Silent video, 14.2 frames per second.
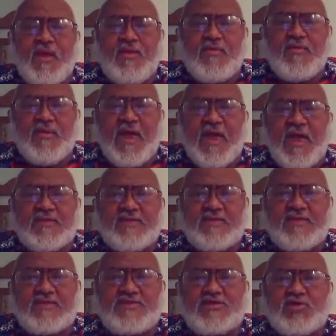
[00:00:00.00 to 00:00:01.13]
that
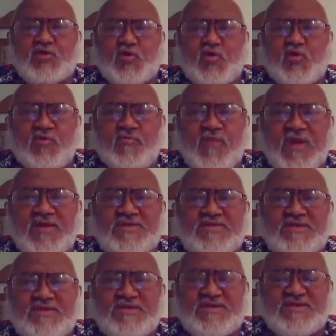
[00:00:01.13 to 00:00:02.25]
school-based
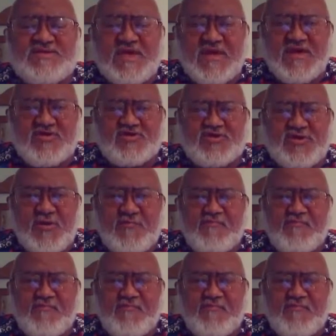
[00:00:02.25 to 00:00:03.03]
research